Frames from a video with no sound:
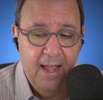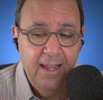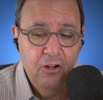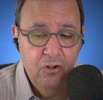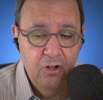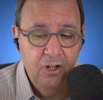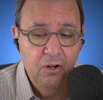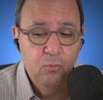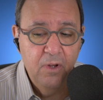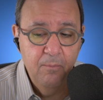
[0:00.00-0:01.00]
a
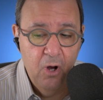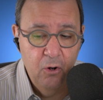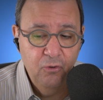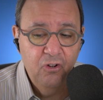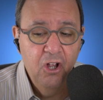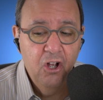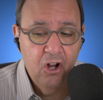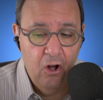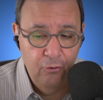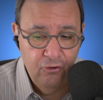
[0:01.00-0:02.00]
good remote
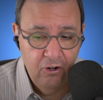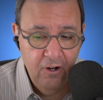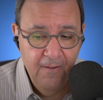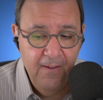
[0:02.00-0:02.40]
culture?